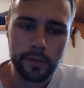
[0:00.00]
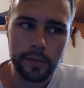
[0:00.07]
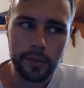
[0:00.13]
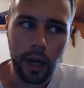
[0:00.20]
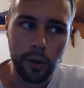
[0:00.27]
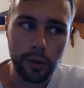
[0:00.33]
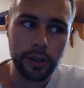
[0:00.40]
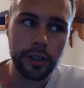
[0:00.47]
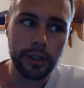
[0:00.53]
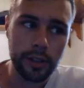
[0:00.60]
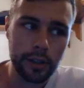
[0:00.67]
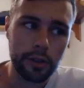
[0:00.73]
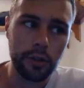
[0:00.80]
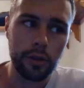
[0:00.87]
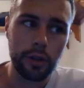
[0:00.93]
I was
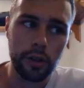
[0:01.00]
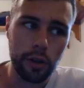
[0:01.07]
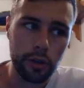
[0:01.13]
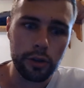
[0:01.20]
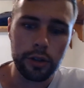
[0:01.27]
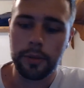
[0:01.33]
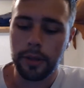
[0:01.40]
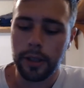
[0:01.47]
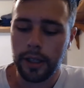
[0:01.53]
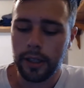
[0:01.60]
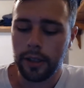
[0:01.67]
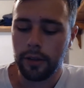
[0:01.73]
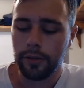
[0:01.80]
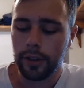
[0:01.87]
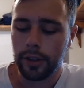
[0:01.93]
listening to the early
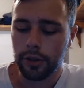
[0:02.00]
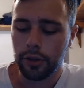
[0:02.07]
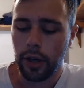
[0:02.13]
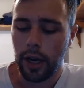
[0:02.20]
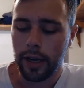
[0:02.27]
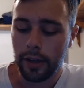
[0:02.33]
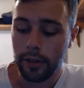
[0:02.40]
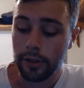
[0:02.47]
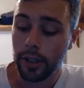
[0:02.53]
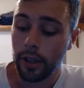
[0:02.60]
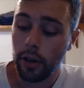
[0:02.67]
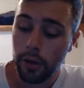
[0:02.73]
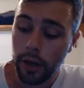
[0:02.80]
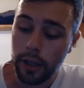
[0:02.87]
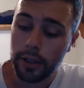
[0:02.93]
beginning of this track and I was like,
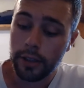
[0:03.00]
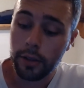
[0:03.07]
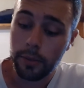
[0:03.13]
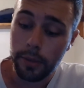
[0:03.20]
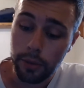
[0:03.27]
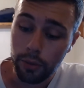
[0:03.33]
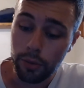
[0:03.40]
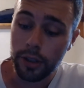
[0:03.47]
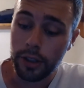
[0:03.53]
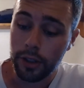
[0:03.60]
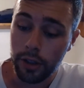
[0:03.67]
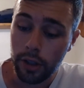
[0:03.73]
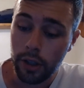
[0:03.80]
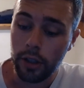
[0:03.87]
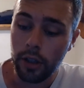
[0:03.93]
okay, this could be really
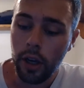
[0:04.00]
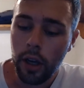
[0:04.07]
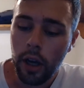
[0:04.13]
good.